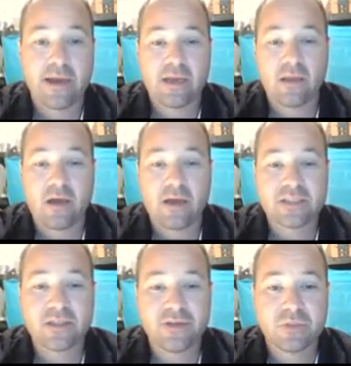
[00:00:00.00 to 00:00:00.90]
a
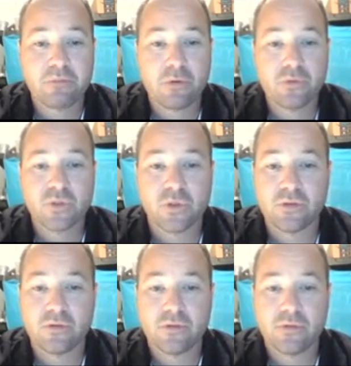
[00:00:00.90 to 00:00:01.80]
loss on disposal,